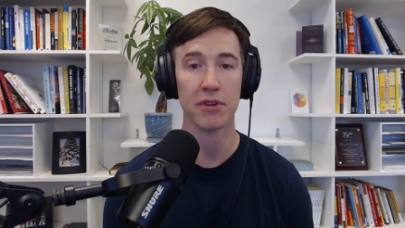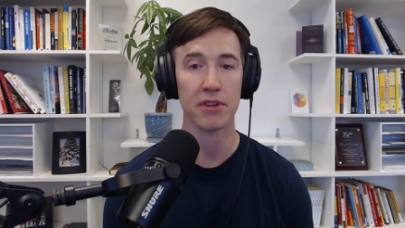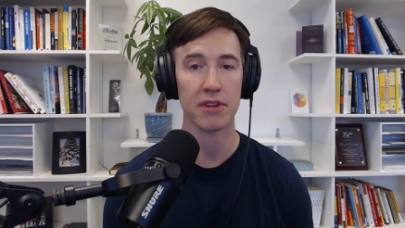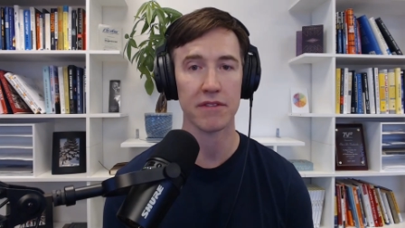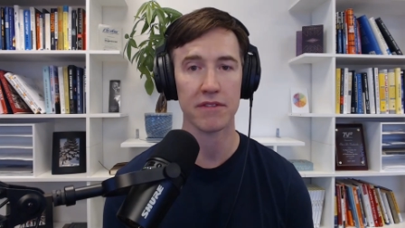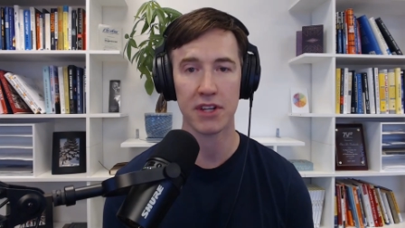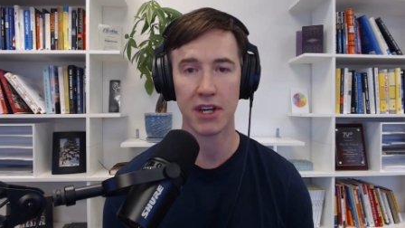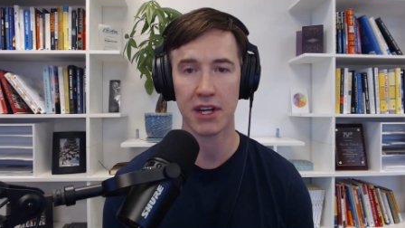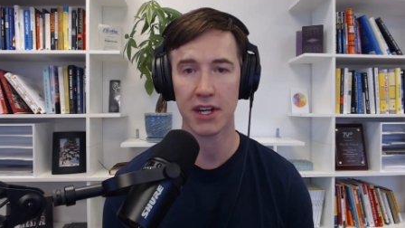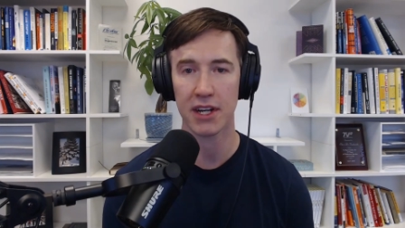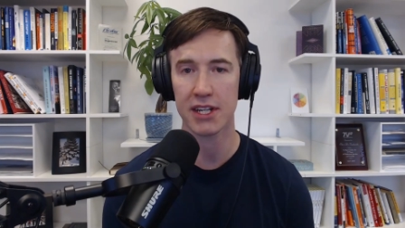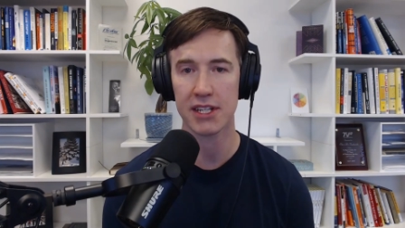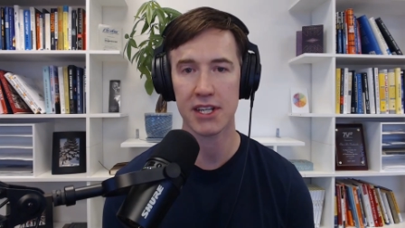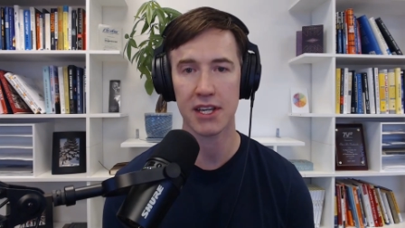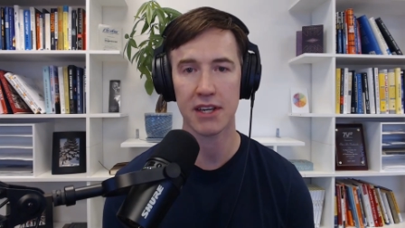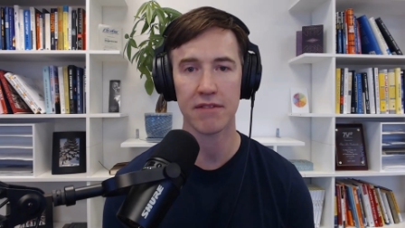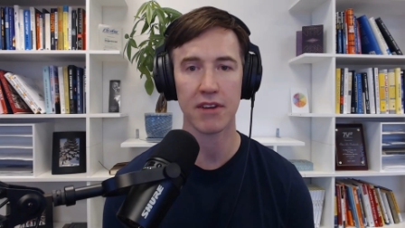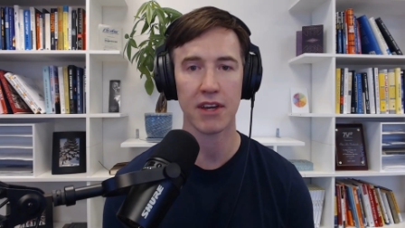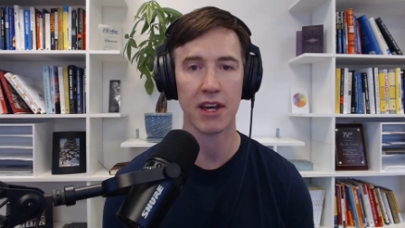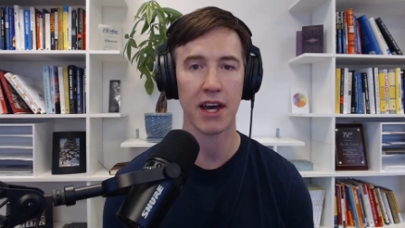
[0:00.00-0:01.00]
have done at
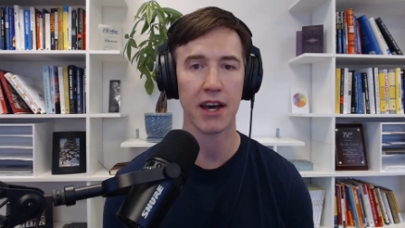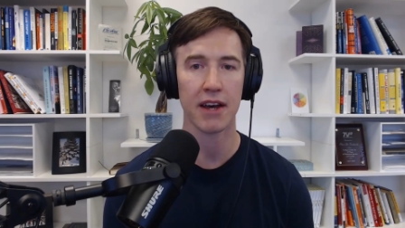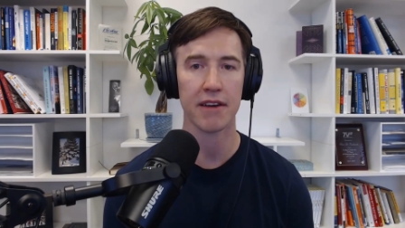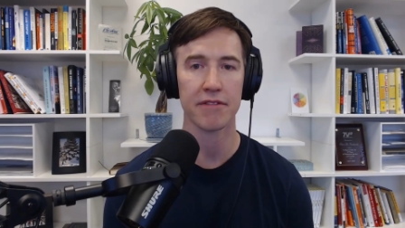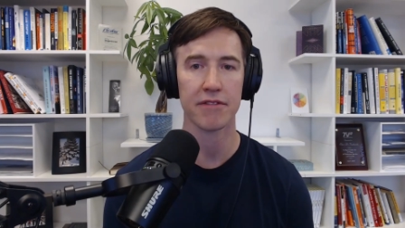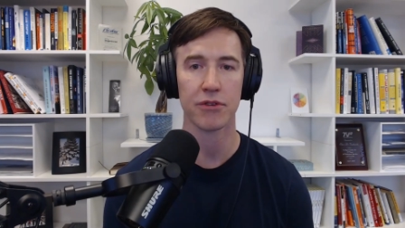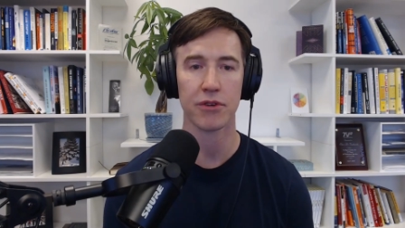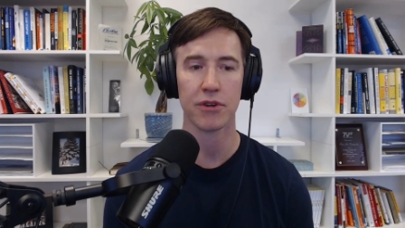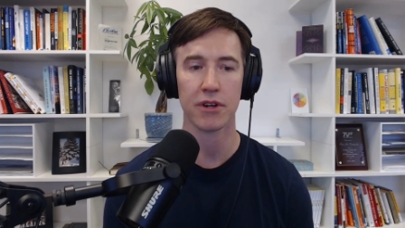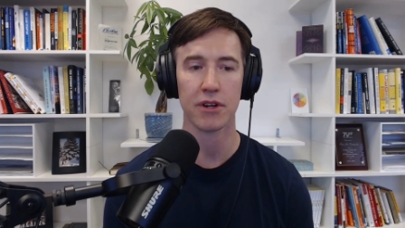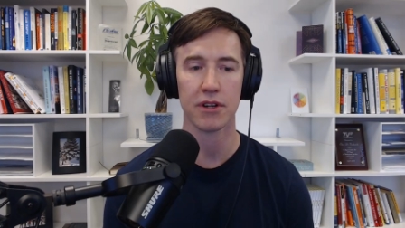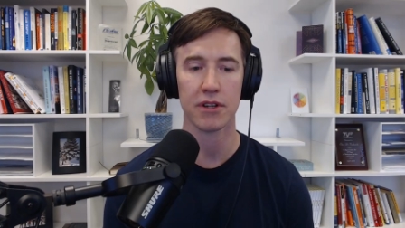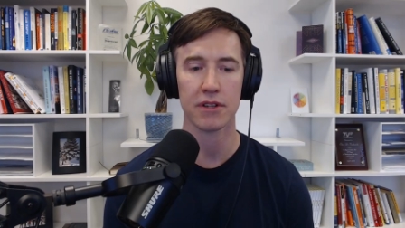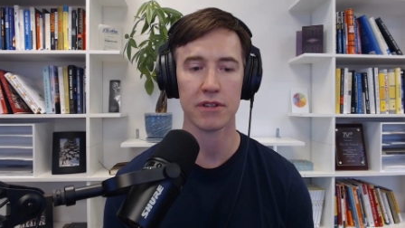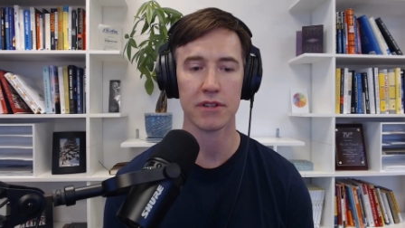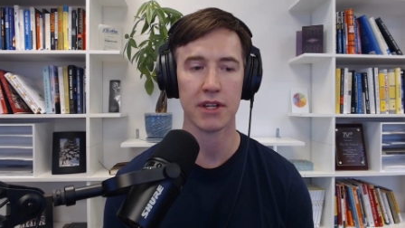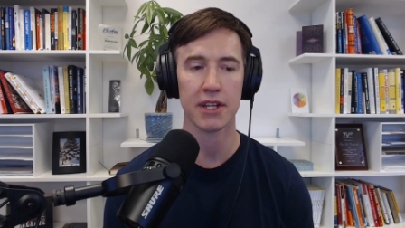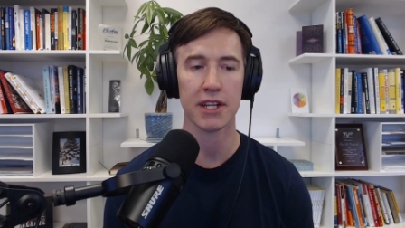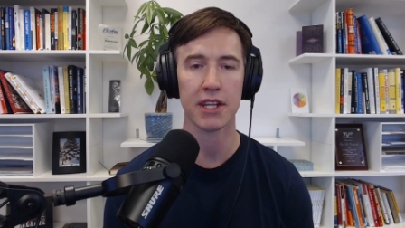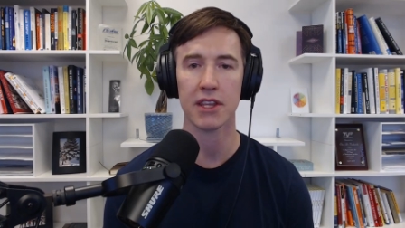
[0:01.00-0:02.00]
TVF or
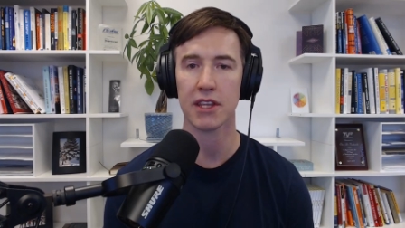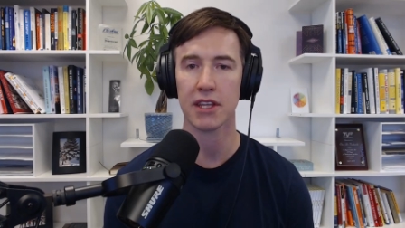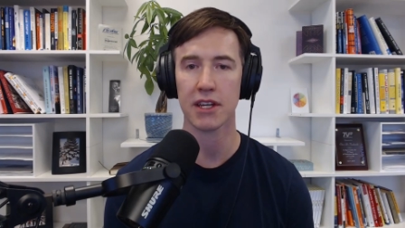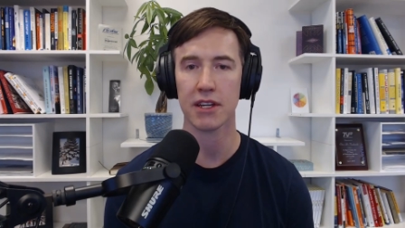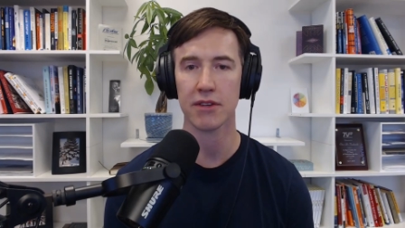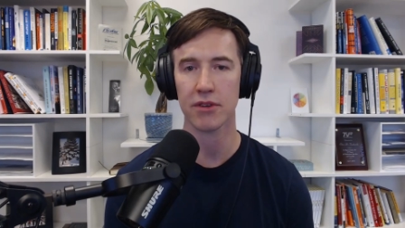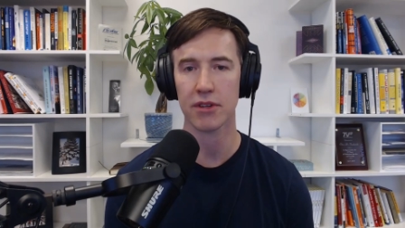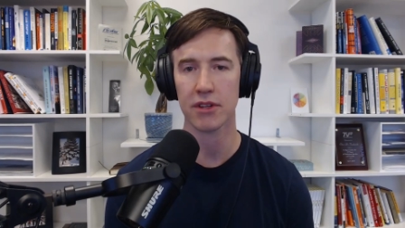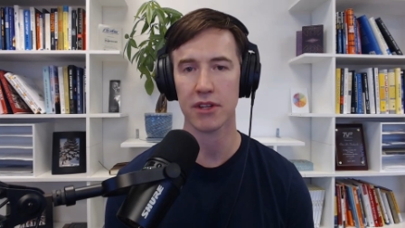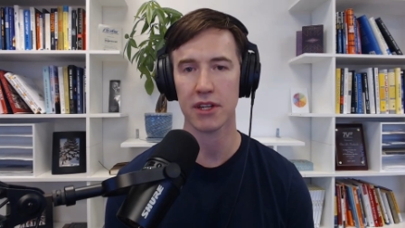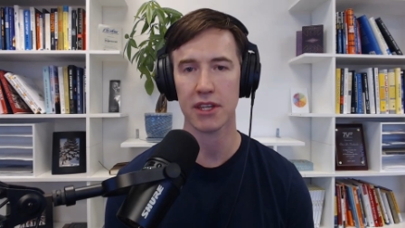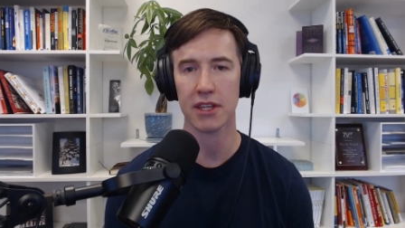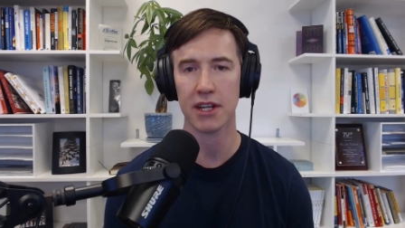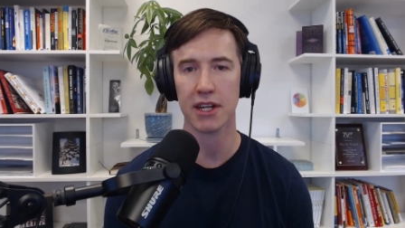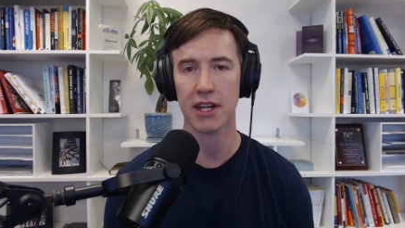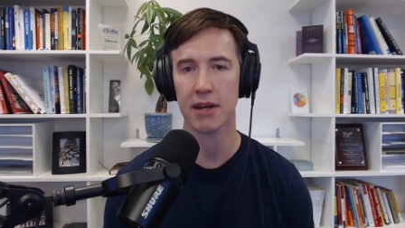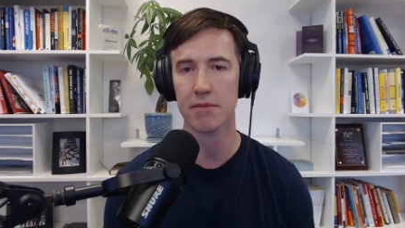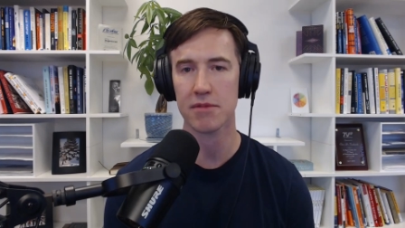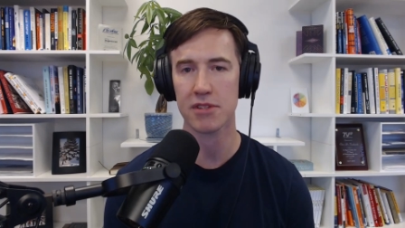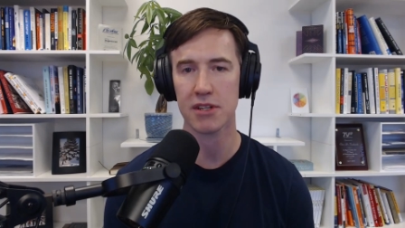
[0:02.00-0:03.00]
anything really that
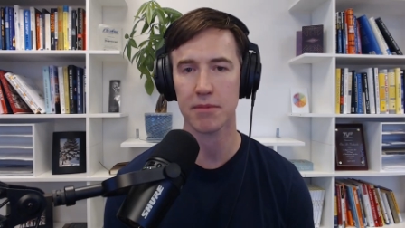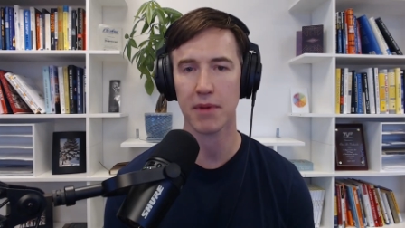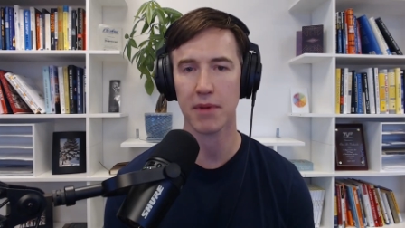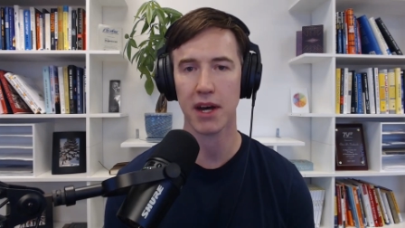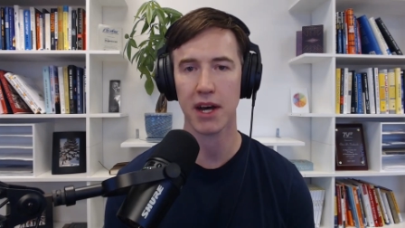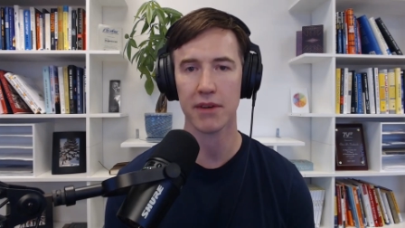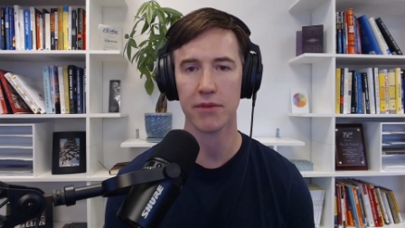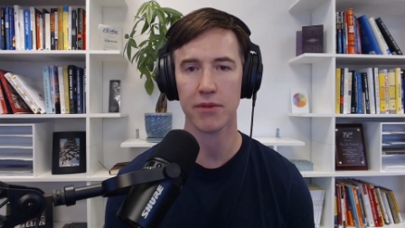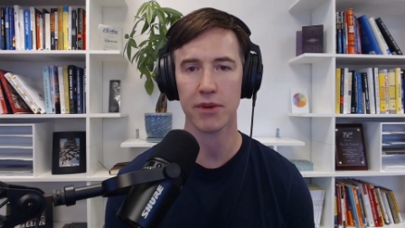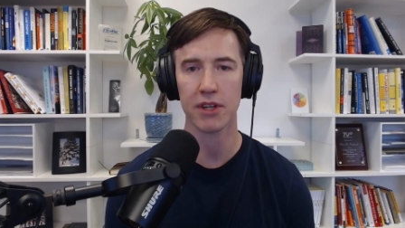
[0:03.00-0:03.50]
comes to mind?